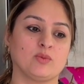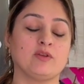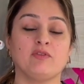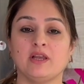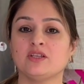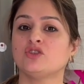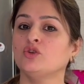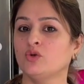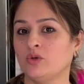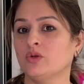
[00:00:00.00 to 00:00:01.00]
What fillings
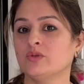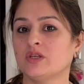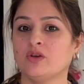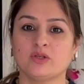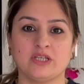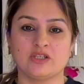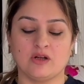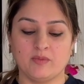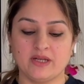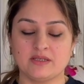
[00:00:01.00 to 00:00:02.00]
do you use in your cheese
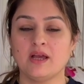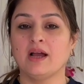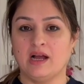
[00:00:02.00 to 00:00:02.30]
omelets?